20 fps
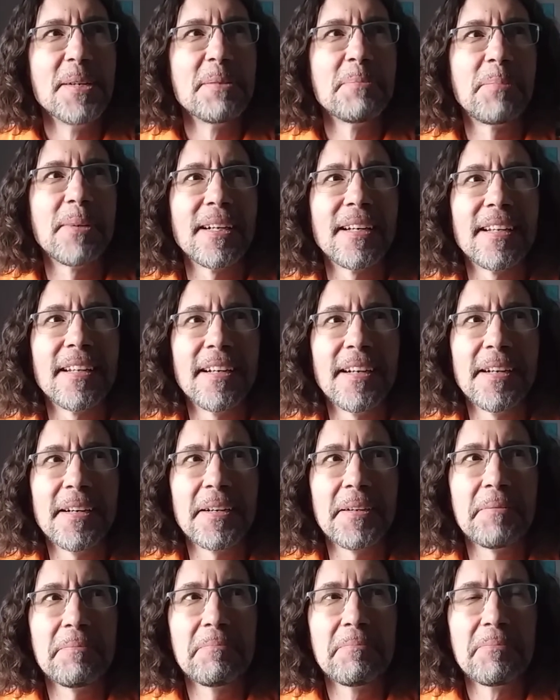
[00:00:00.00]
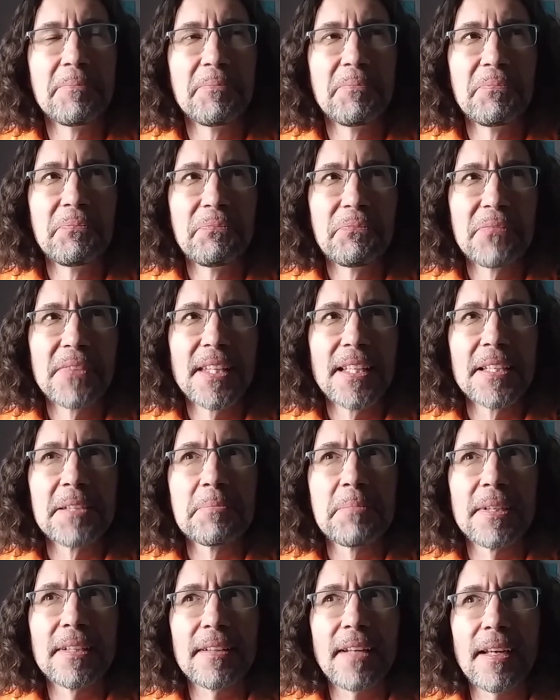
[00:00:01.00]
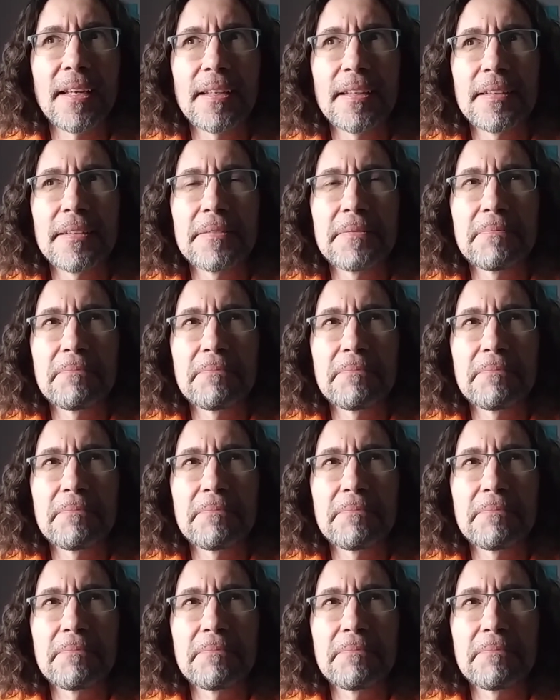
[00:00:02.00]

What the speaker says: But but like,